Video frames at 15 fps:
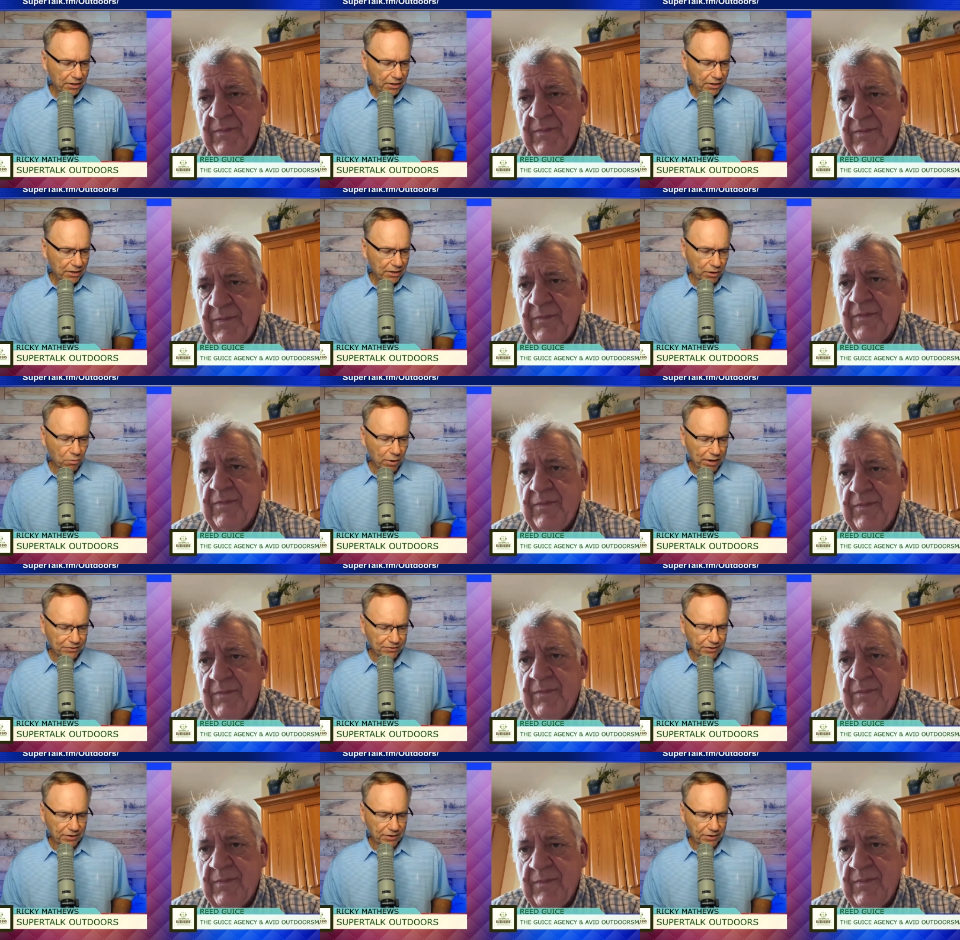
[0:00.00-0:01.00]
Speaker 1: chronic
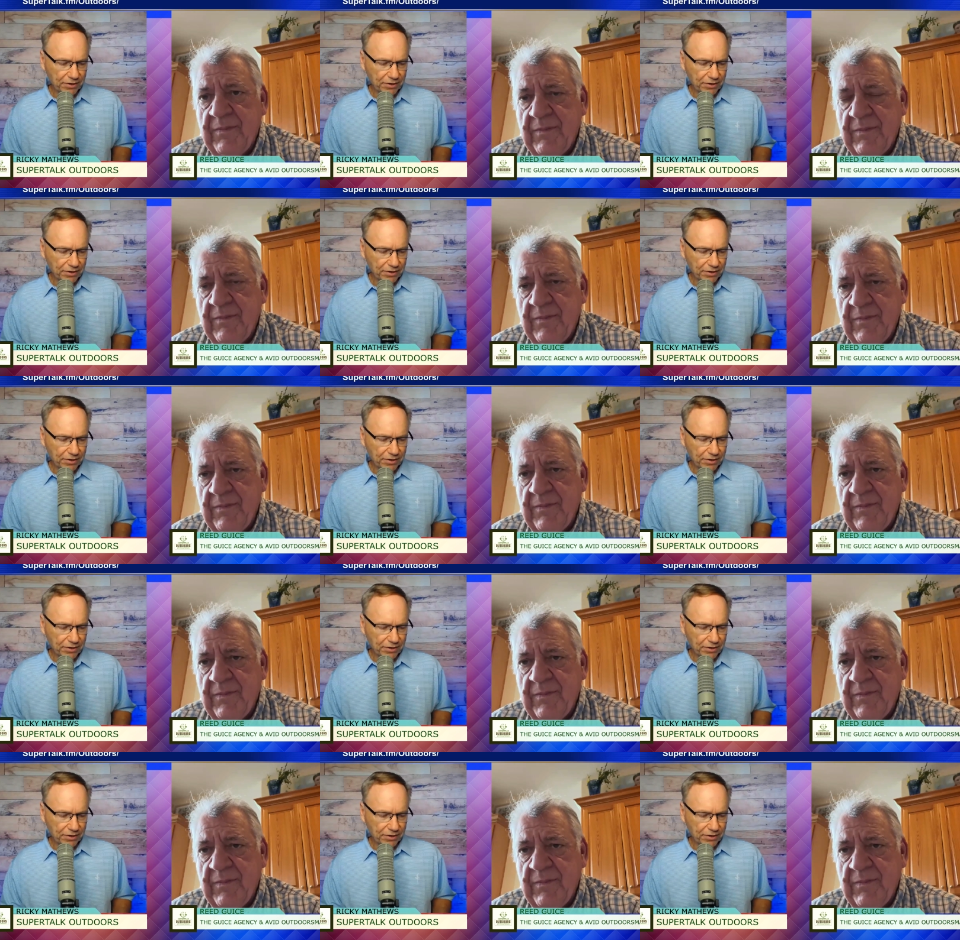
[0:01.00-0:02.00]
wasting disease is
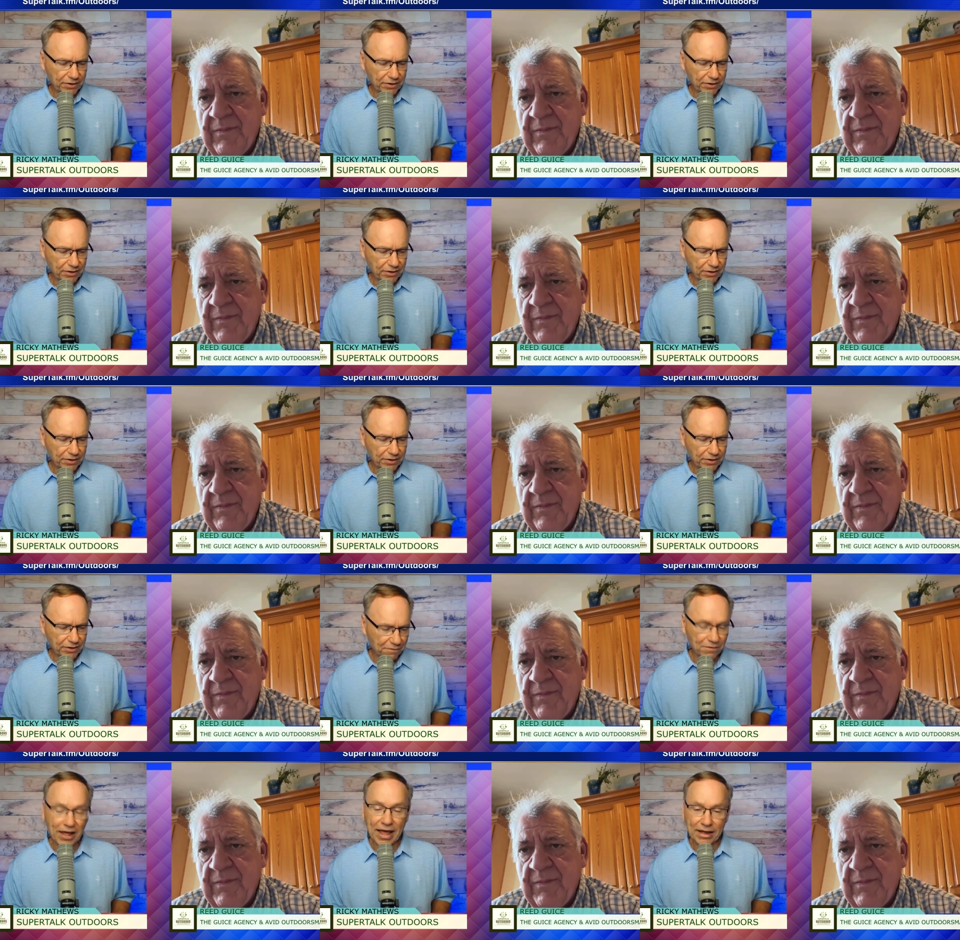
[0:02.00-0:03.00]
something they're they're
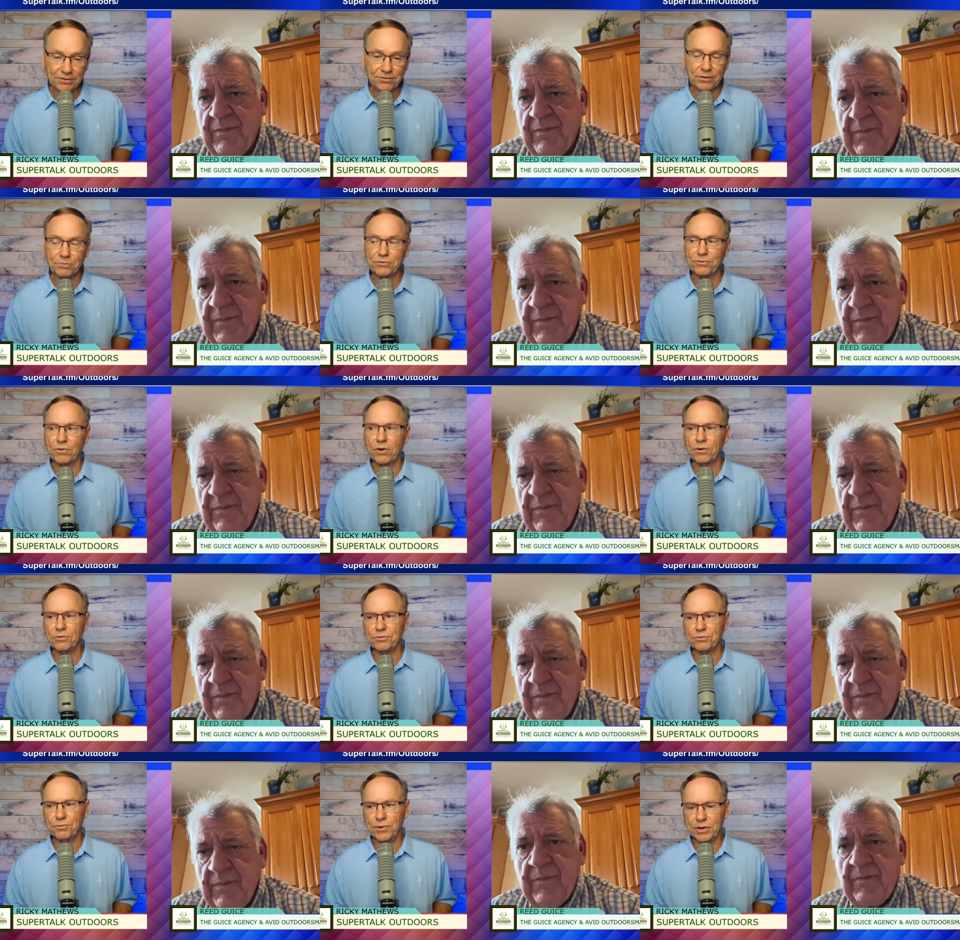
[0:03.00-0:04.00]
they've had some
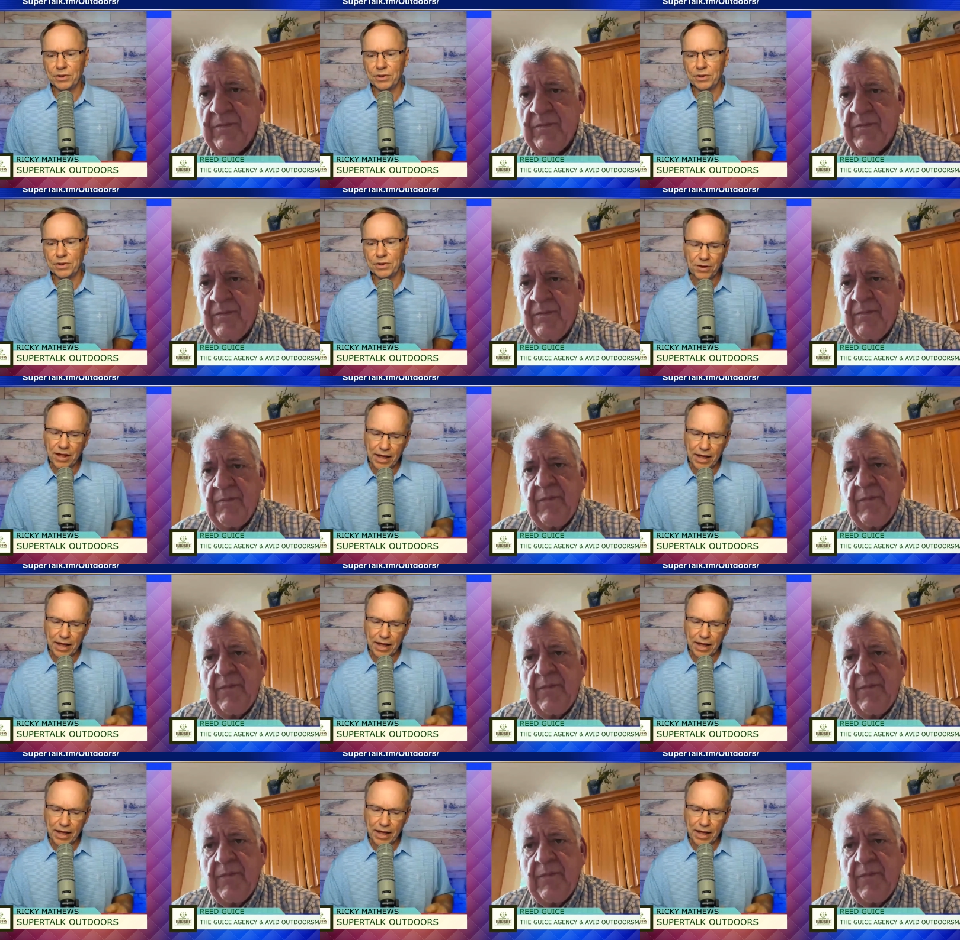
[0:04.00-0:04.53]
struggles with. They